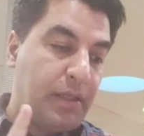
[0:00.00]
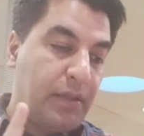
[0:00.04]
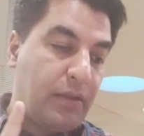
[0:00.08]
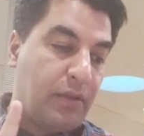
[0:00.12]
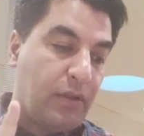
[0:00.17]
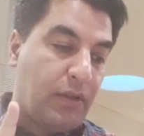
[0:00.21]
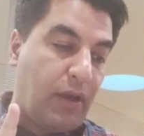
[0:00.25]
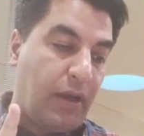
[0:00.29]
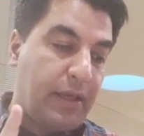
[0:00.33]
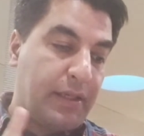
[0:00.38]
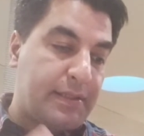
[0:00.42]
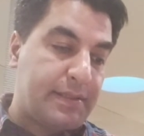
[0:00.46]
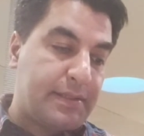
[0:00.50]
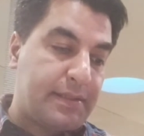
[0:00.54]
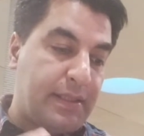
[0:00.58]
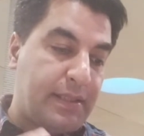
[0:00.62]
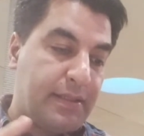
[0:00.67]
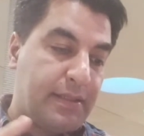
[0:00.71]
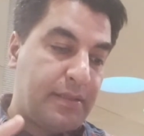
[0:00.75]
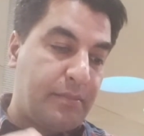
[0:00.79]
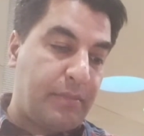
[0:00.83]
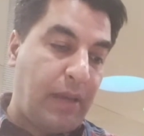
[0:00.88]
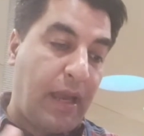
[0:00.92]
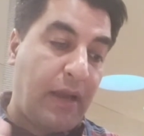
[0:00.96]
alike,
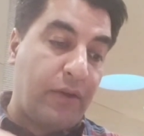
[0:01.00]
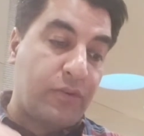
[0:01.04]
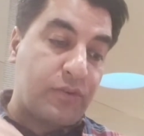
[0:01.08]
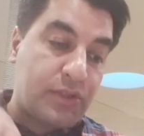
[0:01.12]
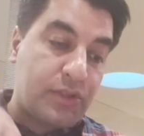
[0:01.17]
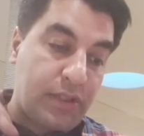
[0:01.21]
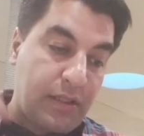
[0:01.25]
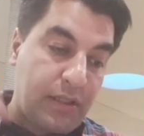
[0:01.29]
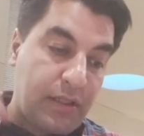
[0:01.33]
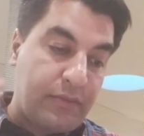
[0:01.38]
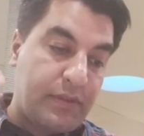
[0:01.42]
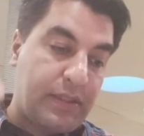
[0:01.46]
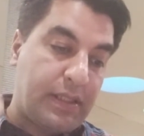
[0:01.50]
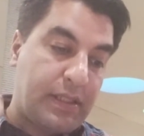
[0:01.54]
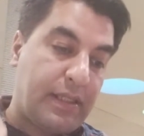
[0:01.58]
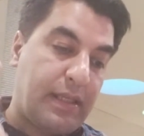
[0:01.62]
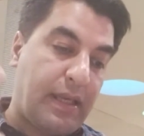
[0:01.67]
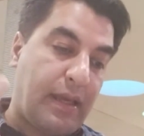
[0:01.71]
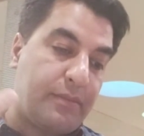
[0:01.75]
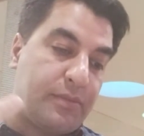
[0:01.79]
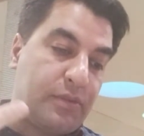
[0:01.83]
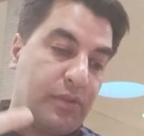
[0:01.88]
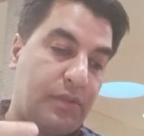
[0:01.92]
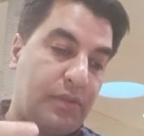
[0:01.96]
send them outside of the
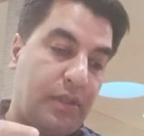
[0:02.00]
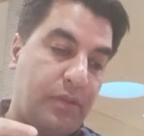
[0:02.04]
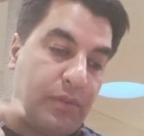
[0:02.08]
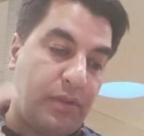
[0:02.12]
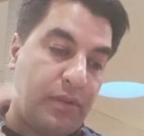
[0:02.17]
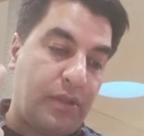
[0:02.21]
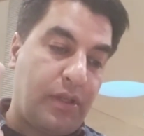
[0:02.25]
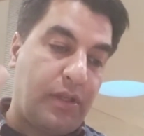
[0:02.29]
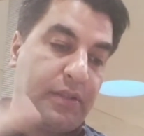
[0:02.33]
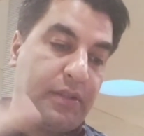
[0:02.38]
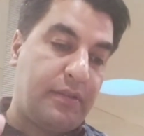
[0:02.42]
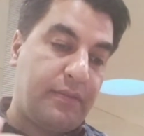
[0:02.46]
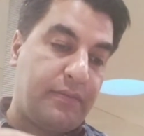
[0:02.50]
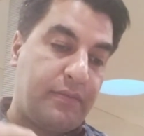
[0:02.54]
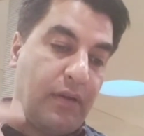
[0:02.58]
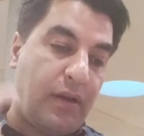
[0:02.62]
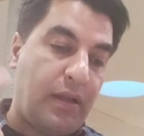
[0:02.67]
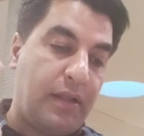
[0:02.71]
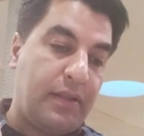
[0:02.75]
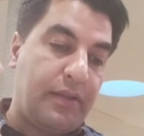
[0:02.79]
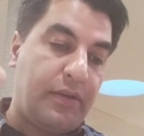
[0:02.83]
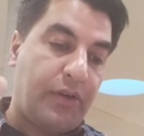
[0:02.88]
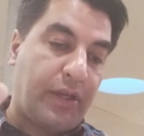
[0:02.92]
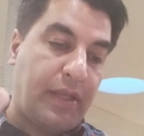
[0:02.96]
camp so they will not
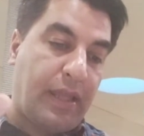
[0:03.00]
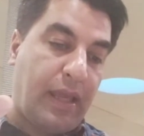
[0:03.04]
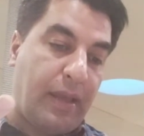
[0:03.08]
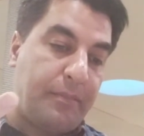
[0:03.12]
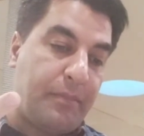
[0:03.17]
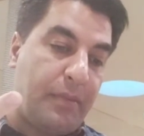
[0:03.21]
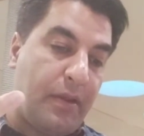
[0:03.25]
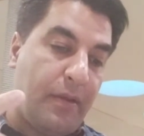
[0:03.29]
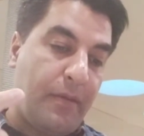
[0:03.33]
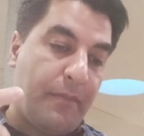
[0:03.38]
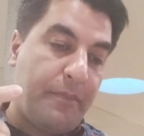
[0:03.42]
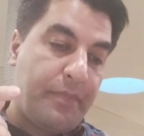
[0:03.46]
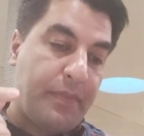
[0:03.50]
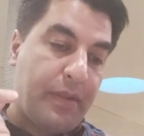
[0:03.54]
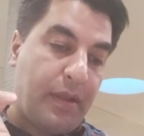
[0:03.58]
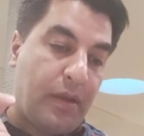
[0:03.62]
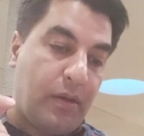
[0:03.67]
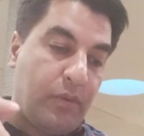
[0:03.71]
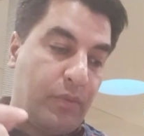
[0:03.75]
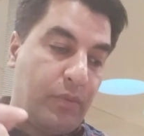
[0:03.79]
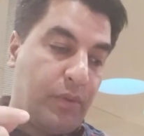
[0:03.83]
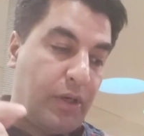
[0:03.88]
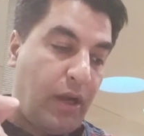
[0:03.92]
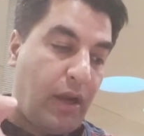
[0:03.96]
defile their camp,
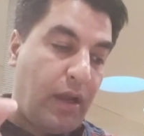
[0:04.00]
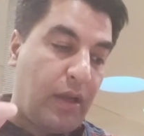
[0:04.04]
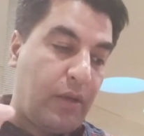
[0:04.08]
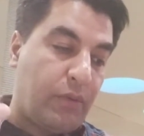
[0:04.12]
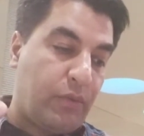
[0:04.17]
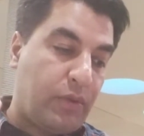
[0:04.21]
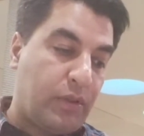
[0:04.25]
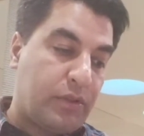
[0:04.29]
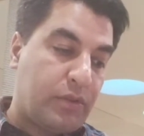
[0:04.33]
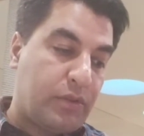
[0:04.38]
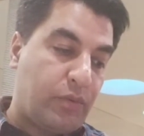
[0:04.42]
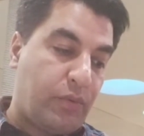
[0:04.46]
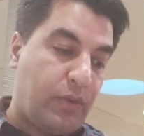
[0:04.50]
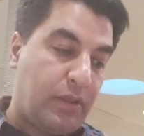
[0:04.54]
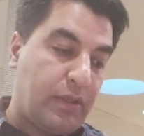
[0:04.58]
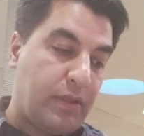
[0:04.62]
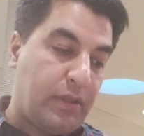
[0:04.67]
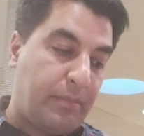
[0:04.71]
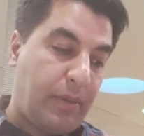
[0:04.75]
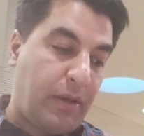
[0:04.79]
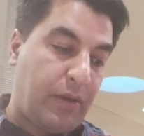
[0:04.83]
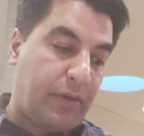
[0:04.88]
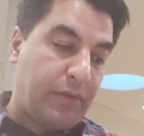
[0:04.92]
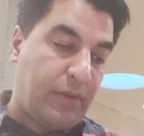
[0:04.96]
where I will dwell
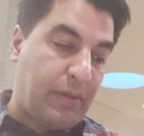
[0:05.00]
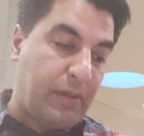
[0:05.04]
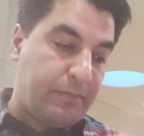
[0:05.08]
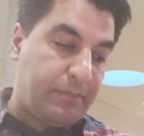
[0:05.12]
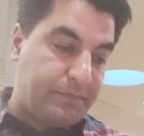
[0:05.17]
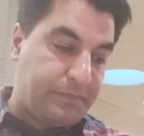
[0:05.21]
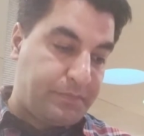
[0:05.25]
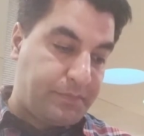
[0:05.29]
among them.